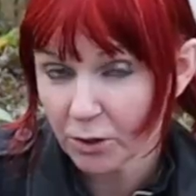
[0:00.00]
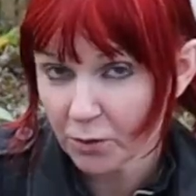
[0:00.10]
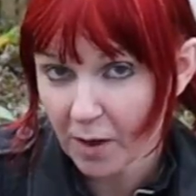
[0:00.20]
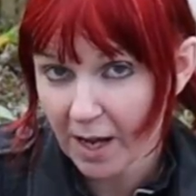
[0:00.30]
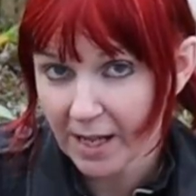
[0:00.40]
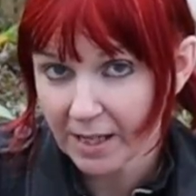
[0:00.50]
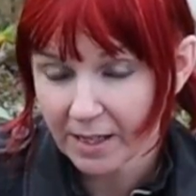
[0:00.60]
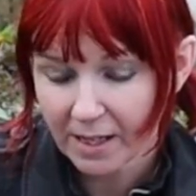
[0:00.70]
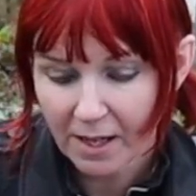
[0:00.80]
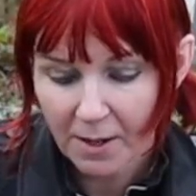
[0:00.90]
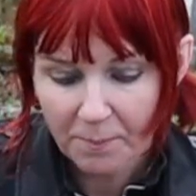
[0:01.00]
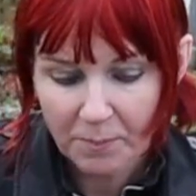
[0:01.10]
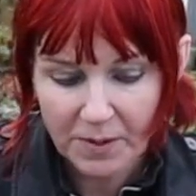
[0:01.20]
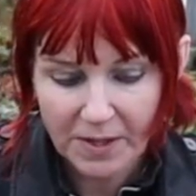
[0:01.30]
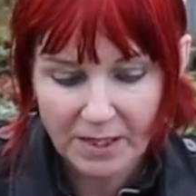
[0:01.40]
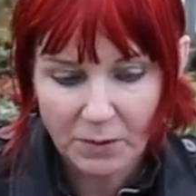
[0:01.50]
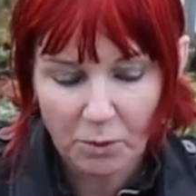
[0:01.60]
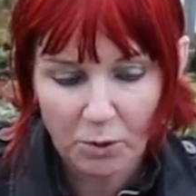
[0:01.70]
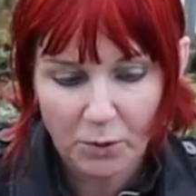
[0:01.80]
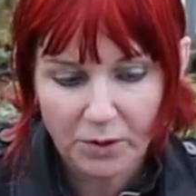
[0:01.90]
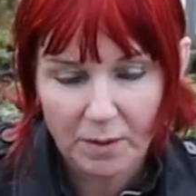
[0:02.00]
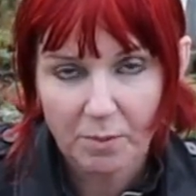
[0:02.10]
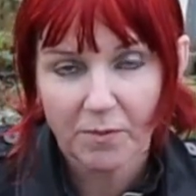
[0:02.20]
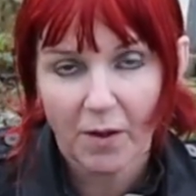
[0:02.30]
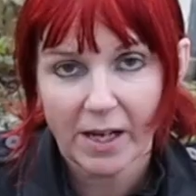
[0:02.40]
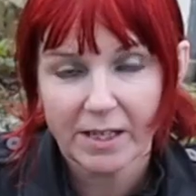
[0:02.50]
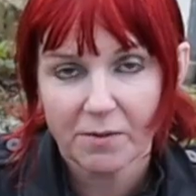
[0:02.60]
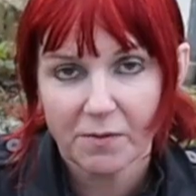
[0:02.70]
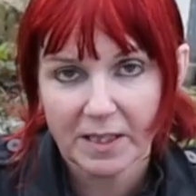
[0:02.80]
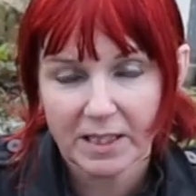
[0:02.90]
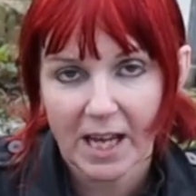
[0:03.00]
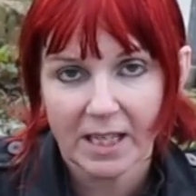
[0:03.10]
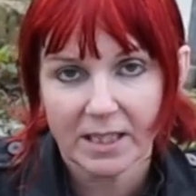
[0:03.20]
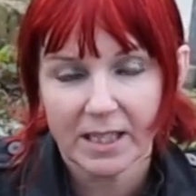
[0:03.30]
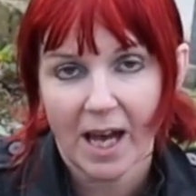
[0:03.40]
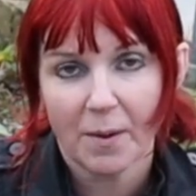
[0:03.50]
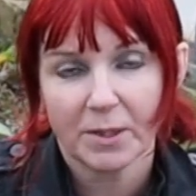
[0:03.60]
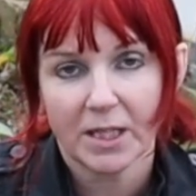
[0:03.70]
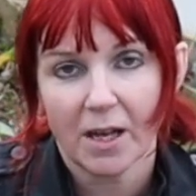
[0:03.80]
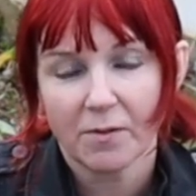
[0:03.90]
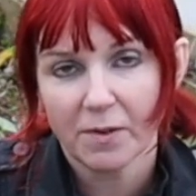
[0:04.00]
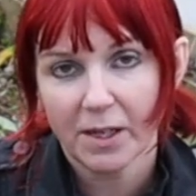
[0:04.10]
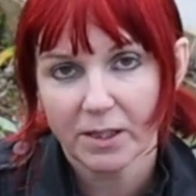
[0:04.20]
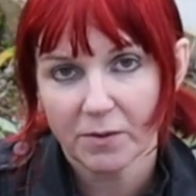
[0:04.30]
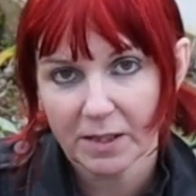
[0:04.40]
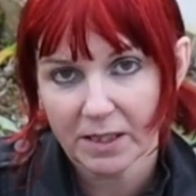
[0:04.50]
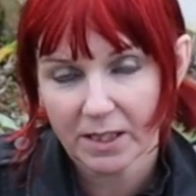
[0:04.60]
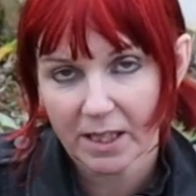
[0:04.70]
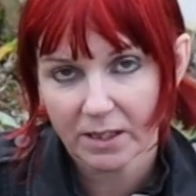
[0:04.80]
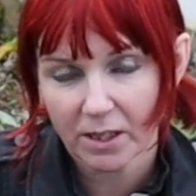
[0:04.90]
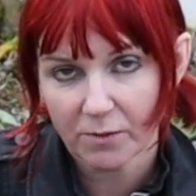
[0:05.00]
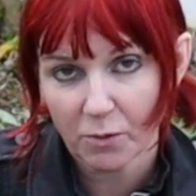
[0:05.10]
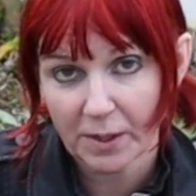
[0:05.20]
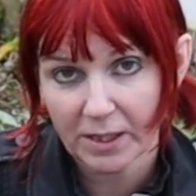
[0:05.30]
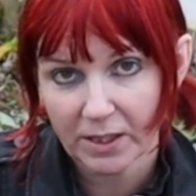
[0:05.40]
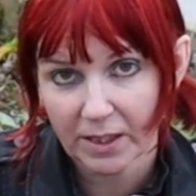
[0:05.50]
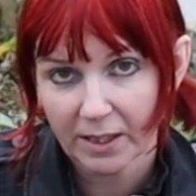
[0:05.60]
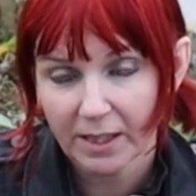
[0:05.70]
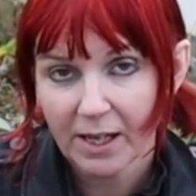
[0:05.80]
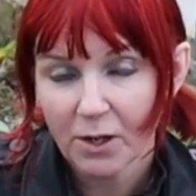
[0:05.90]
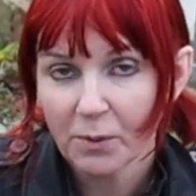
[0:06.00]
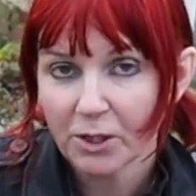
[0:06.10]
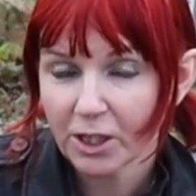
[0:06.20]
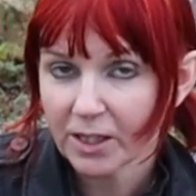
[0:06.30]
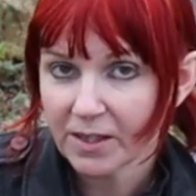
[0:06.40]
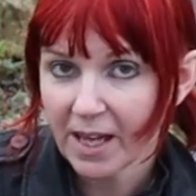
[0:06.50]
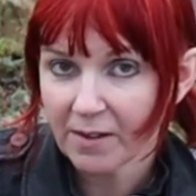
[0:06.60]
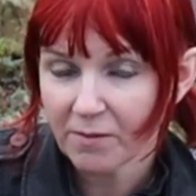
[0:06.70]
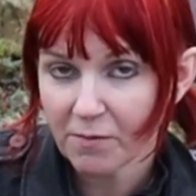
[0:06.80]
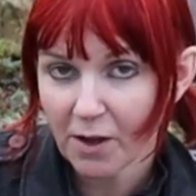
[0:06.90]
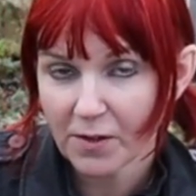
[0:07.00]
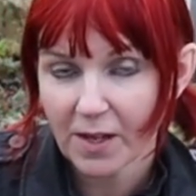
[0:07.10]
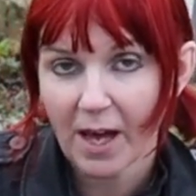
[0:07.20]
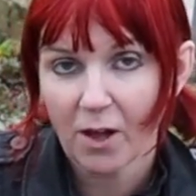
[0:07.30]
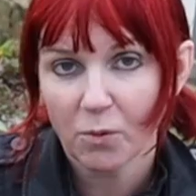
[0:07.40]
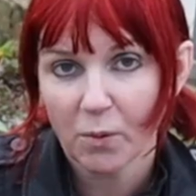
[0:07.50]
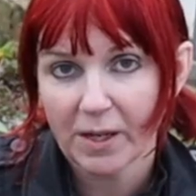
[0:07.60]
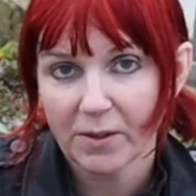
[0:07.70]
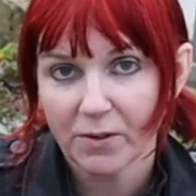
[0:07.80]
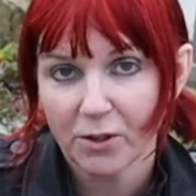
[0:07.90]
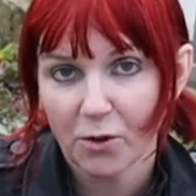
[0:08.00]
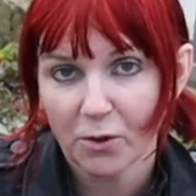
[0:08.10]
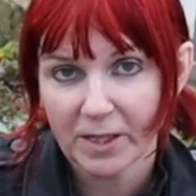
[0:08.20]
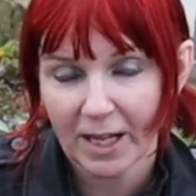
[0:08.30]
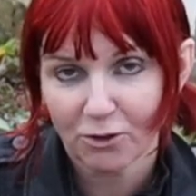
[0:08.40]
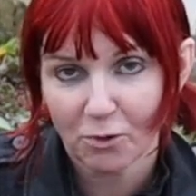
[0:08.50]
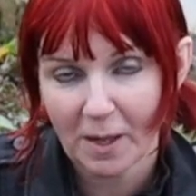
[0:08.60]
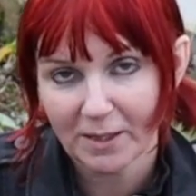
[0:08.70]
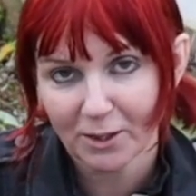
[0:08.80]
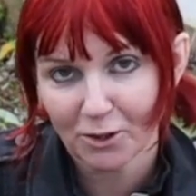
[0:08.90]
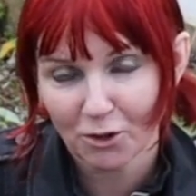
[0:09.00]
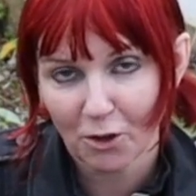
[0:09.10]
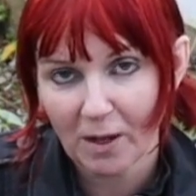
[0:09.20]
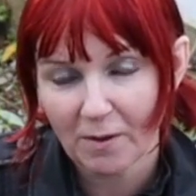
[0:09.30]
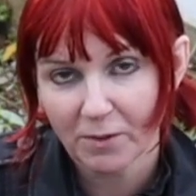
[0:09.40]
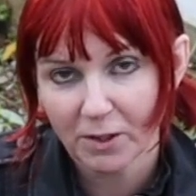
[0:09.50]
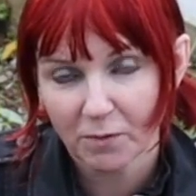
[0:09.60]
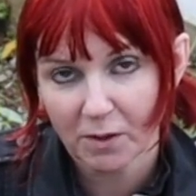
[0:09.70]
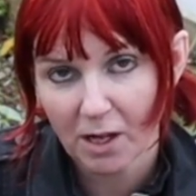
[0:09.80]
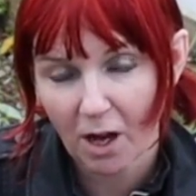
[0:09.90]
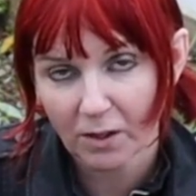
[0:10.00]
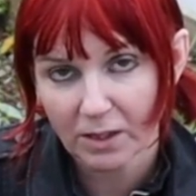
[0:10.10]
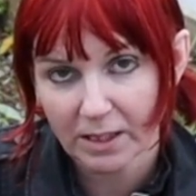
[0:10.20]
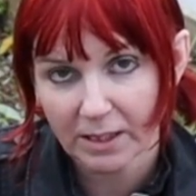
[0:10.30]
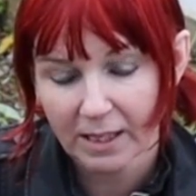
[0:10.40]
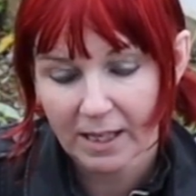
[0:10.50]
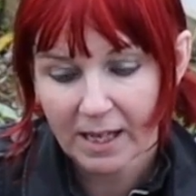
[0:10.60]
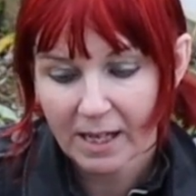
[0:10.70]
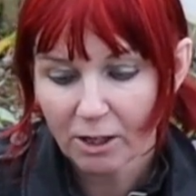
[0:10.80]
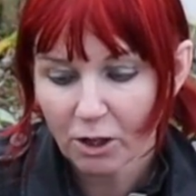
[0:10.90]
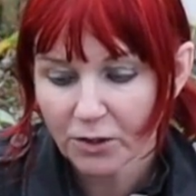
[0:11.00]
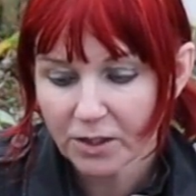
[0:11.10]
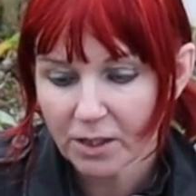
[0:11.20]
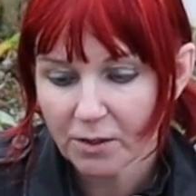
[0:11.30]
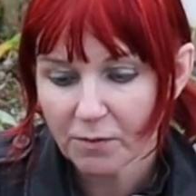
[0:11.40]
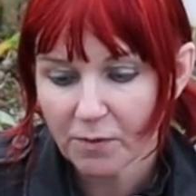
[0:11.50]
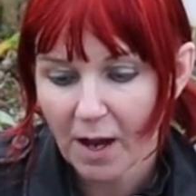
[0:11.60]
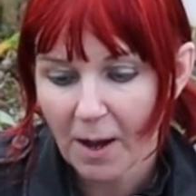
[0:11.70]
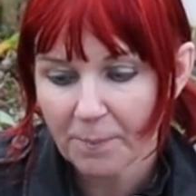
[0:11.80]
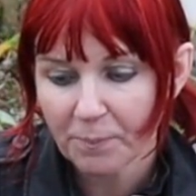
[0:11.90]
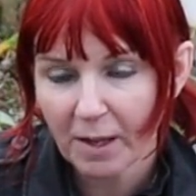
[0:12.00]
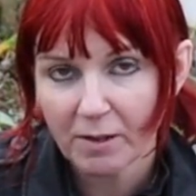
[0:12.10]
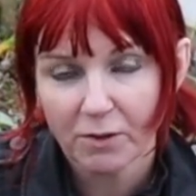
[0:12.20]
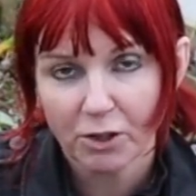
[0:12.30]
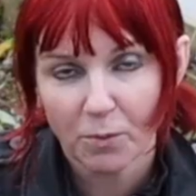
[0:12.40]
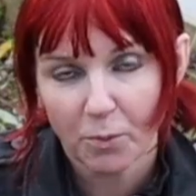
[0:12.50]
to rain. But this will also provide a fantastic habitat for loads of insects over winter, which can then further help with your natural pest control efforts for the garden. Lots of beneficial